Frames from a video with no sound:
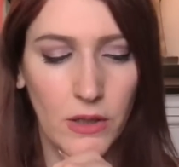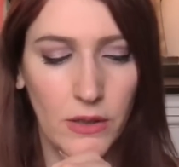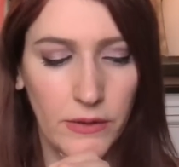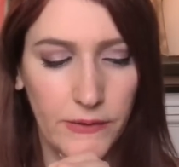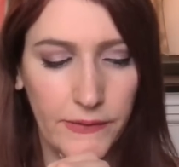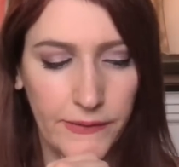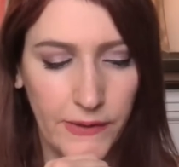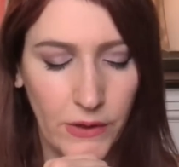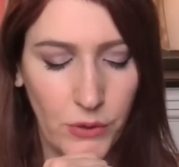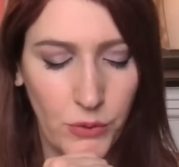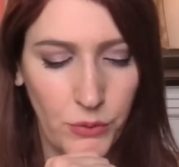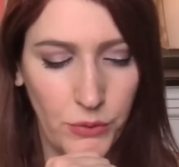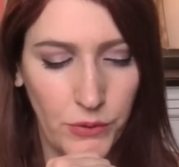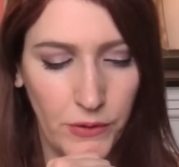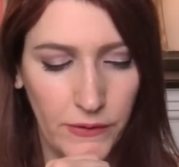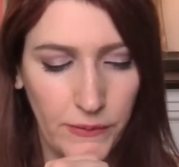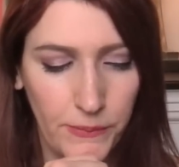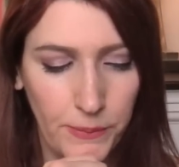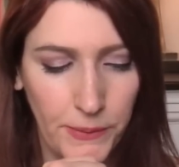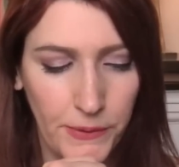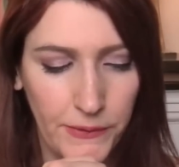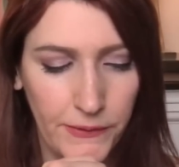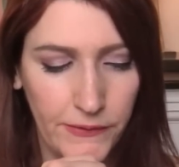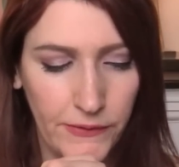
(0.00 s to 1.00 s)
So this
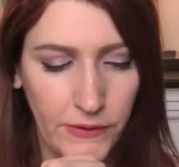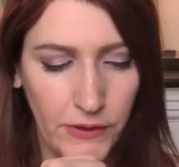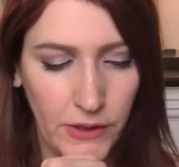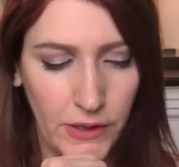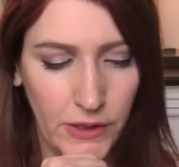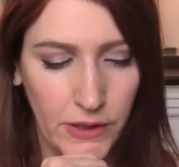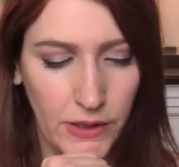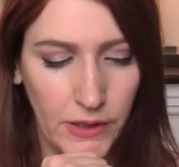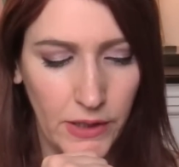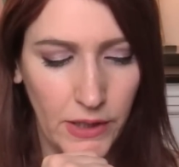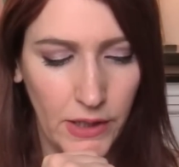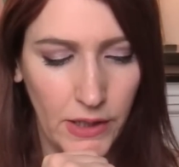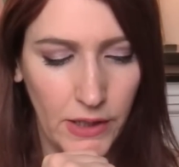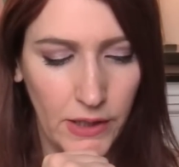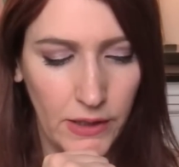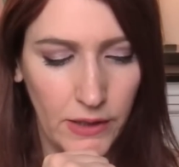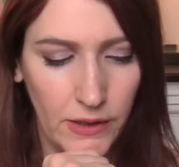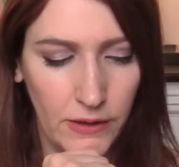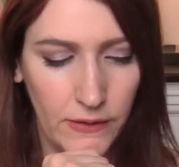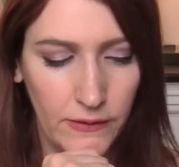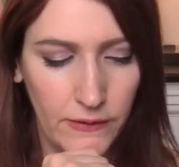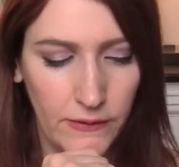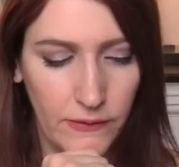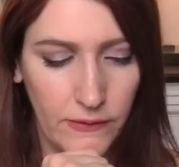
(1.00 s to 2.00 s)
person
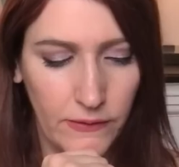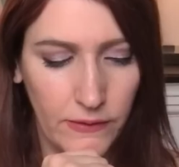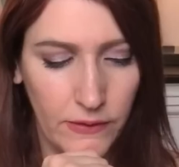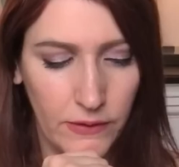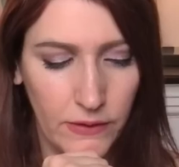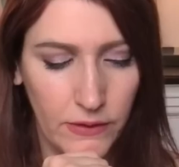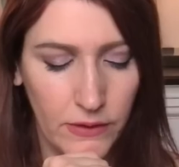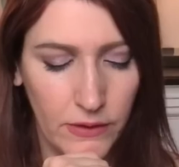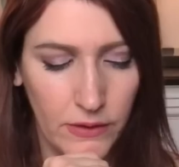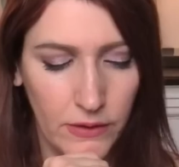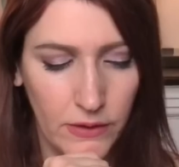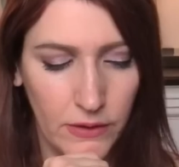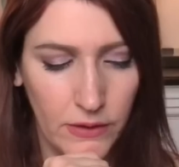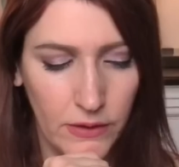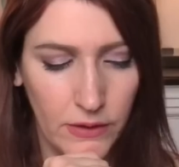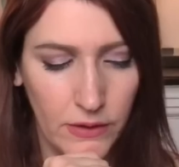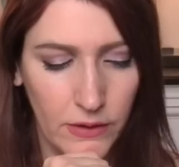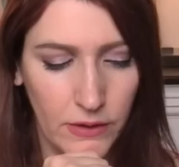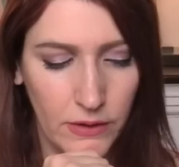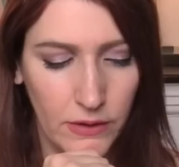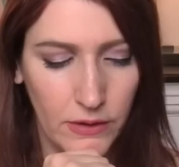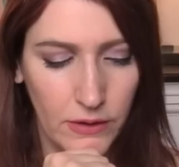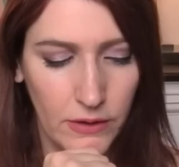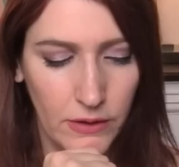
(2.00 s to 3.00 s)
is
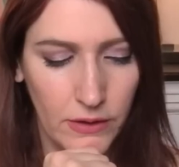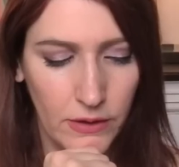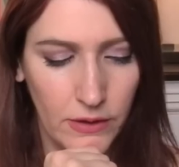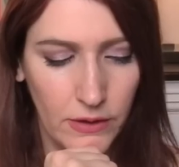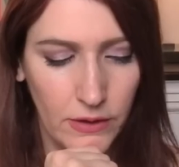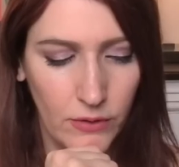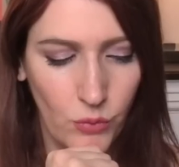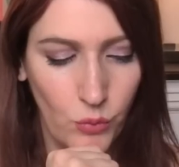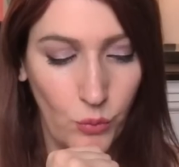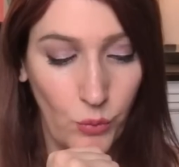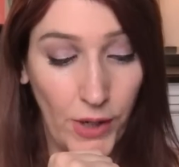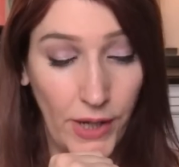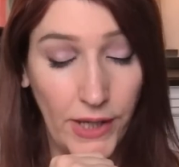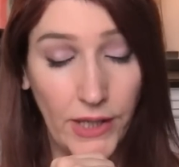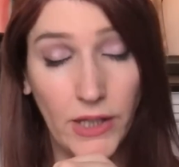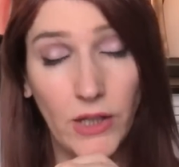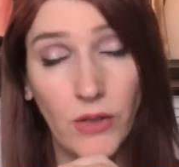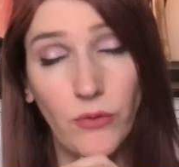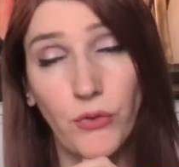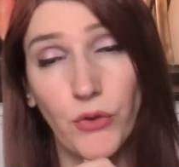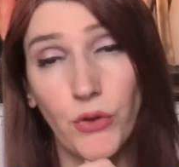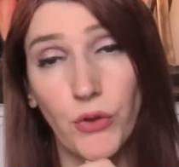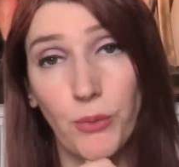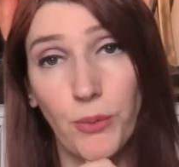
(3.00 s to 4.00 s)

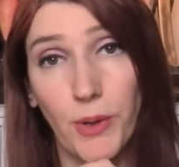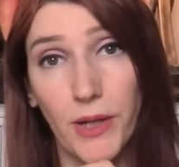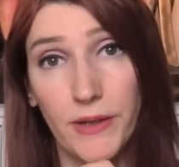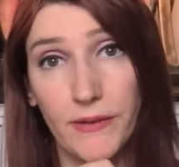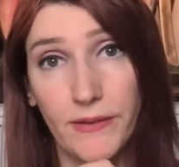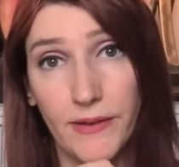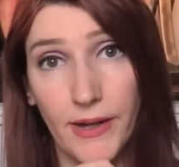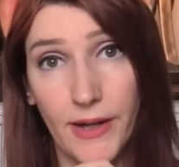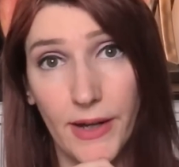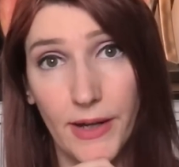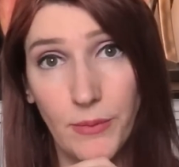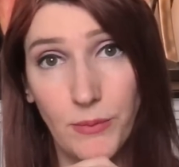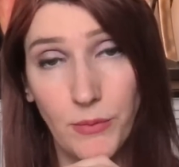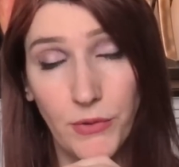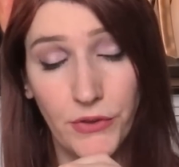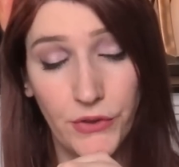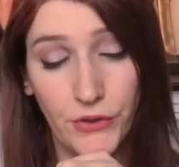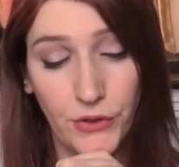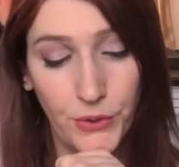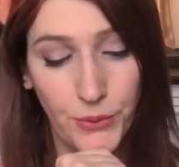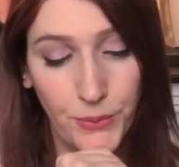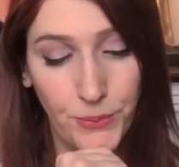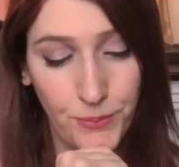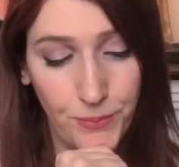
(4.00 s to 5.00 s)
waiting for the right time with
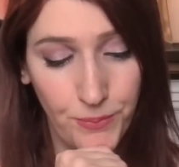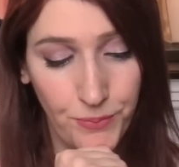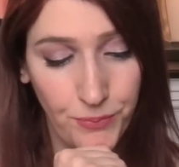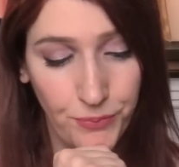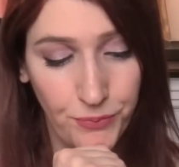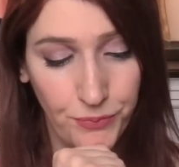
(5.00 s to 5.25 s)
you.